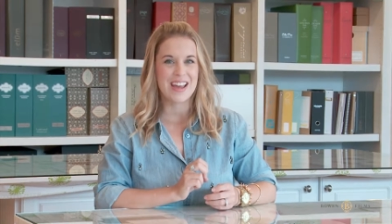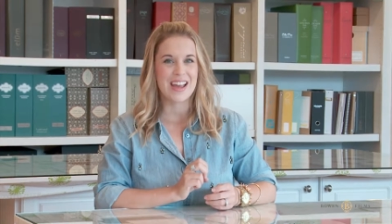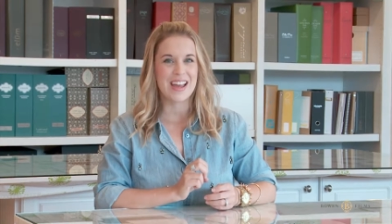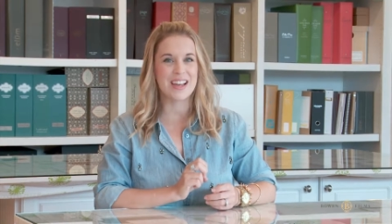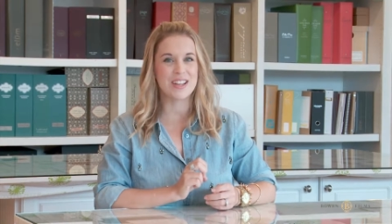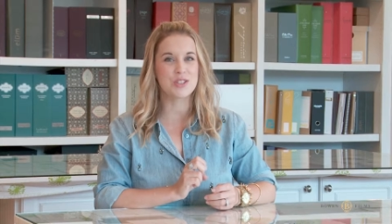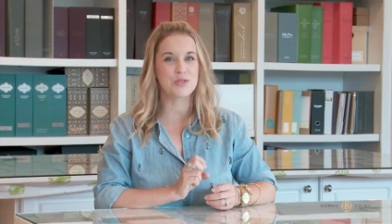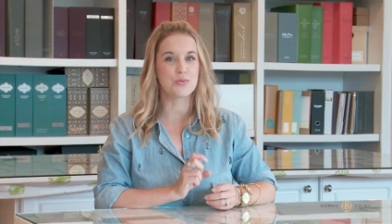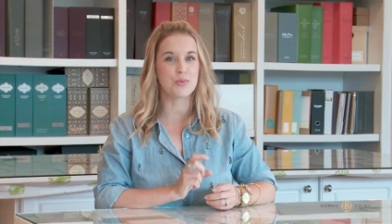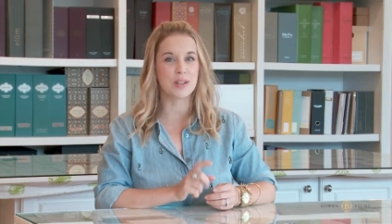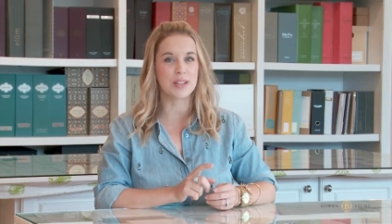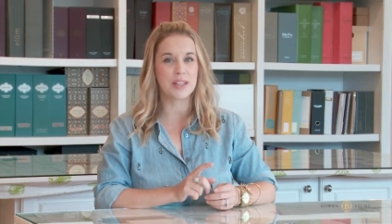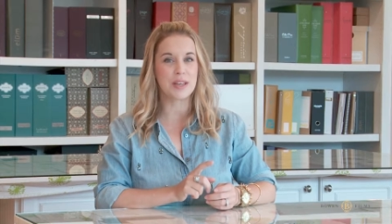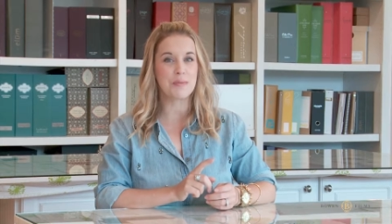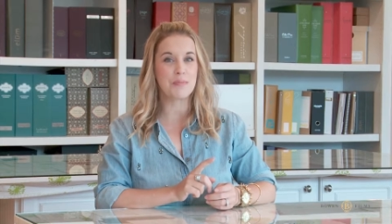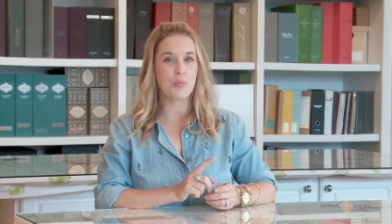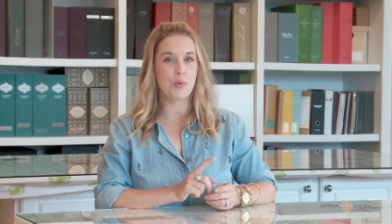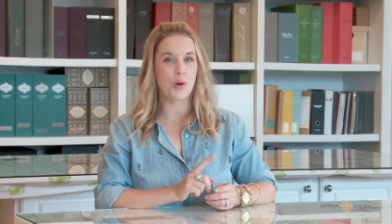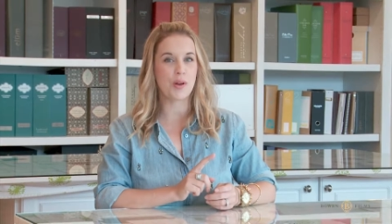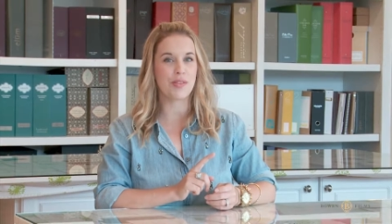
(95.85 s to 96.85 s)
it's really
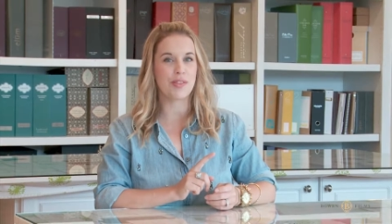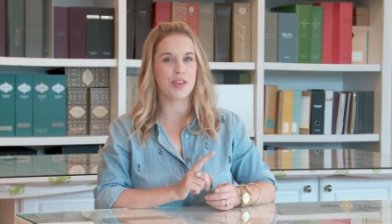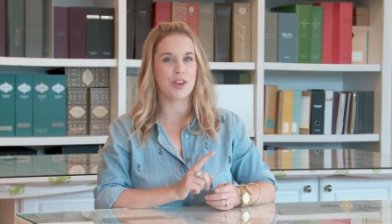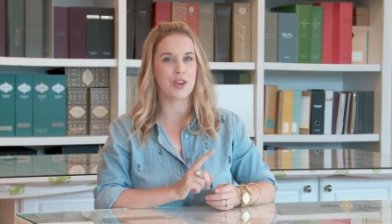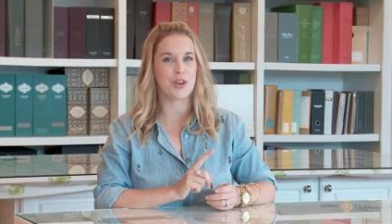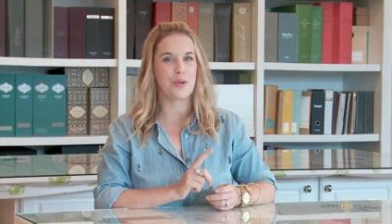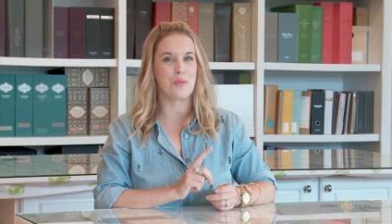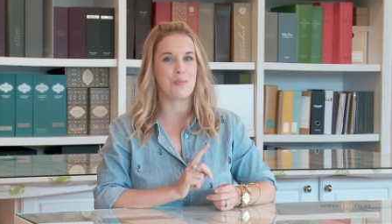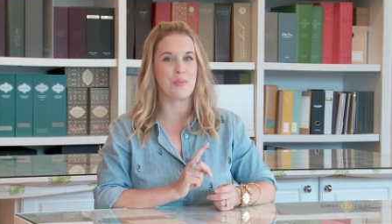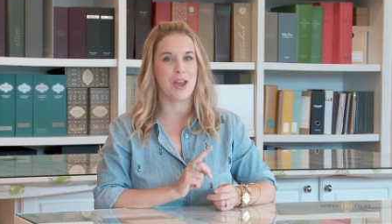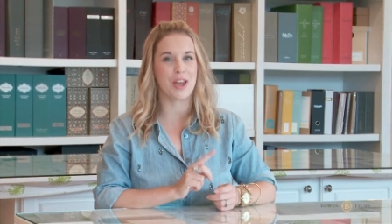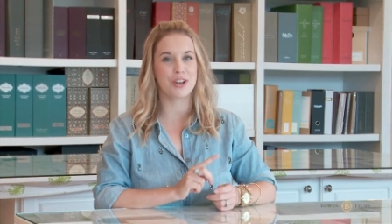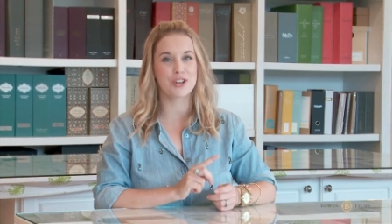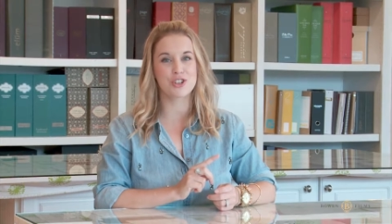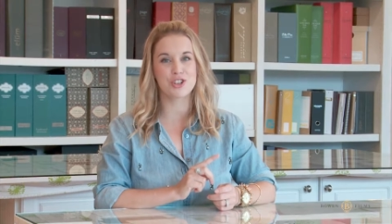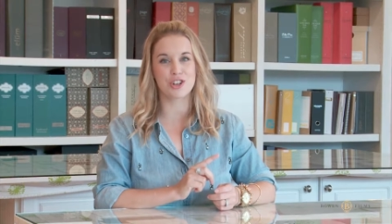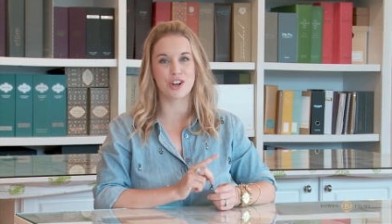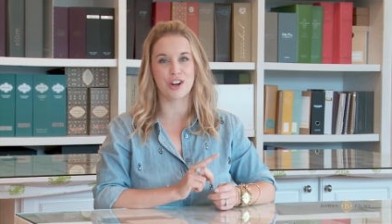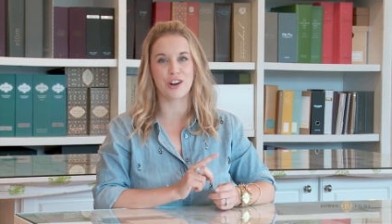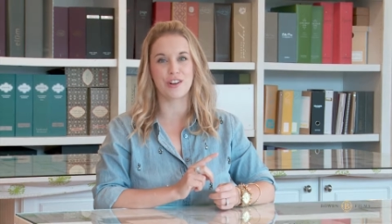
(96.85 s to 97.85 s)
important that you make
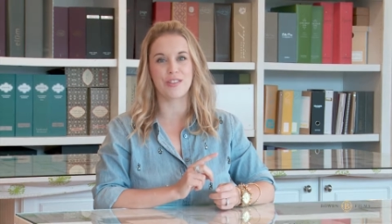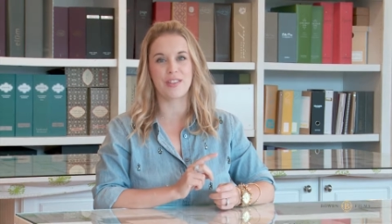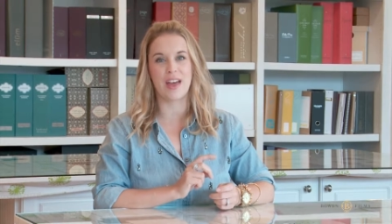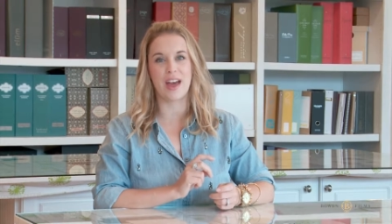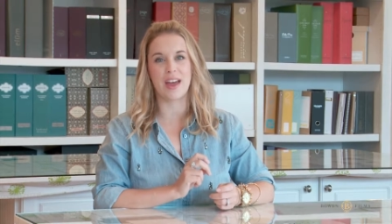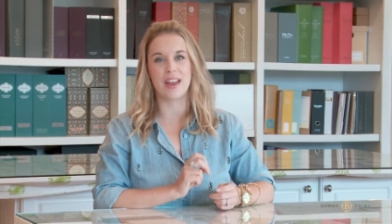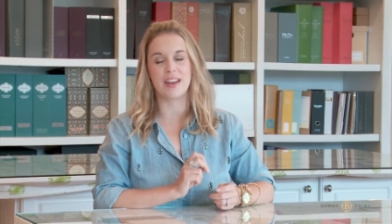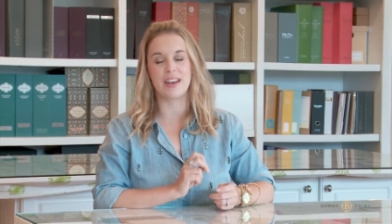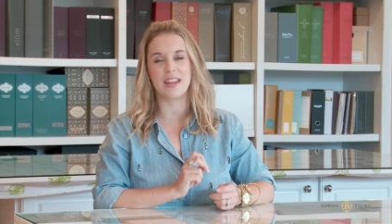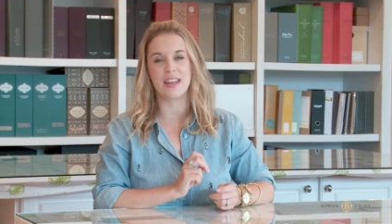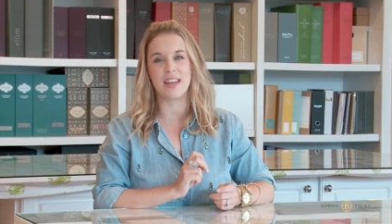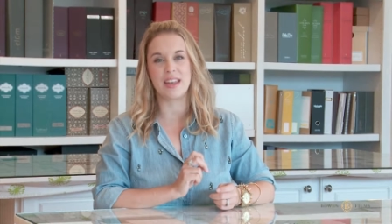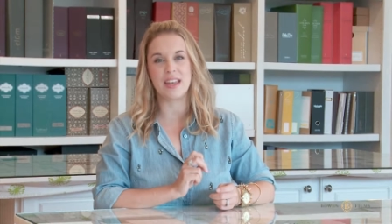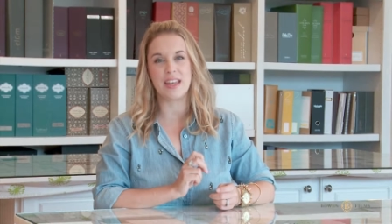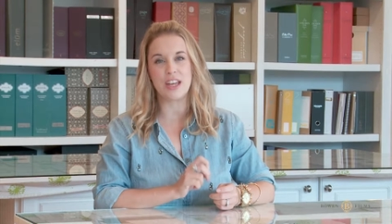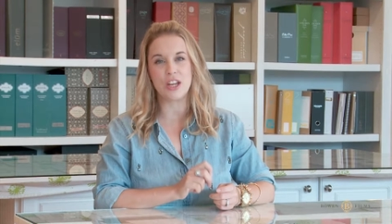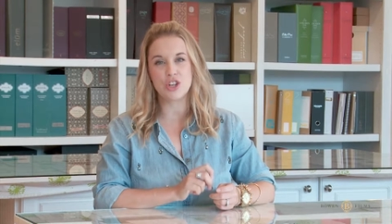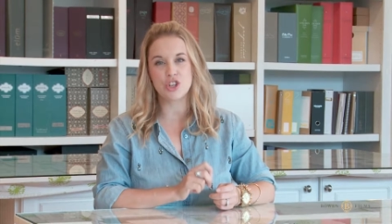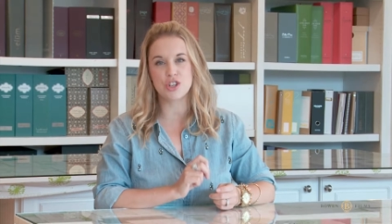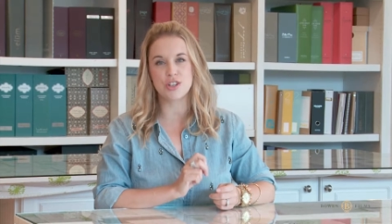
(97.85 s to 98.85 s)
sure that
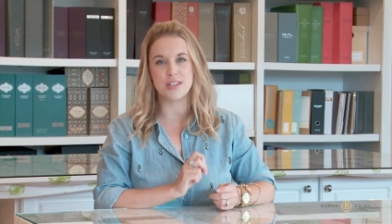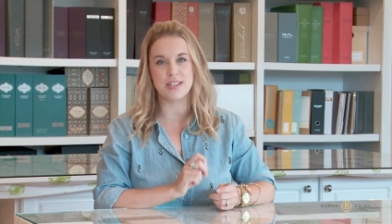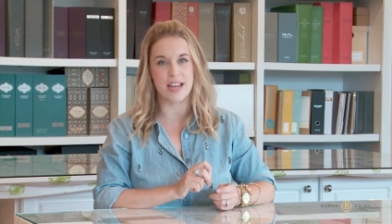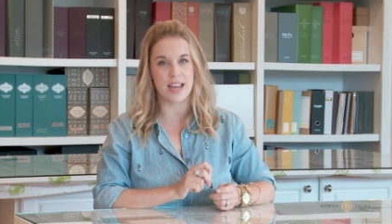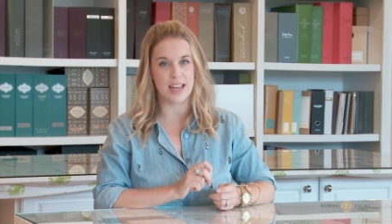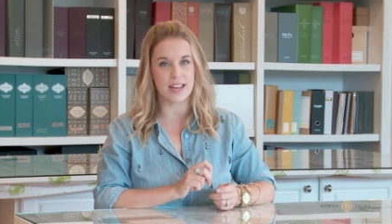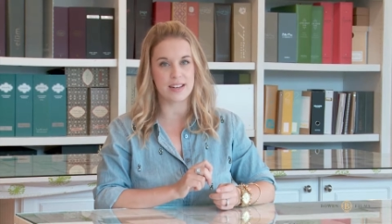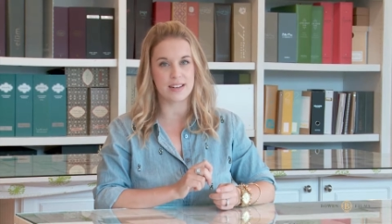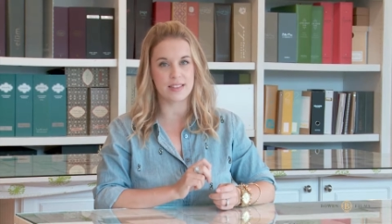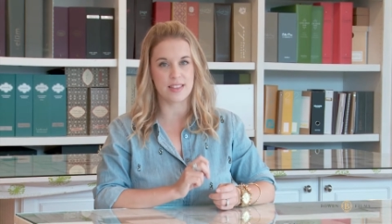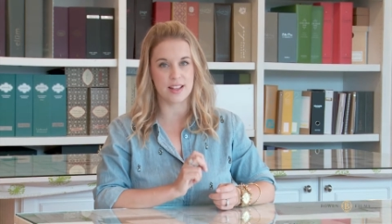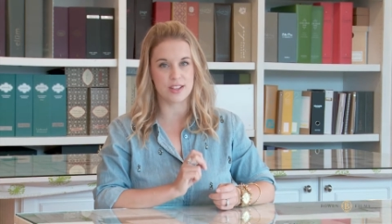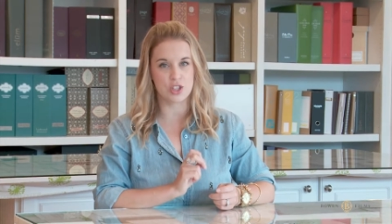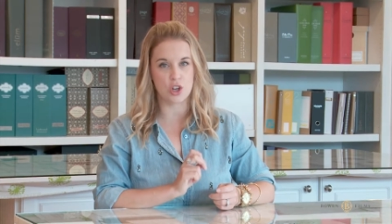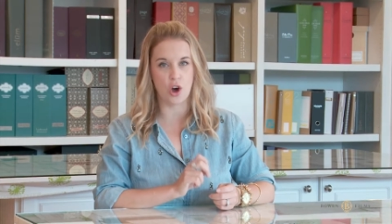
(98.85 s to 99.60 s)
each date that's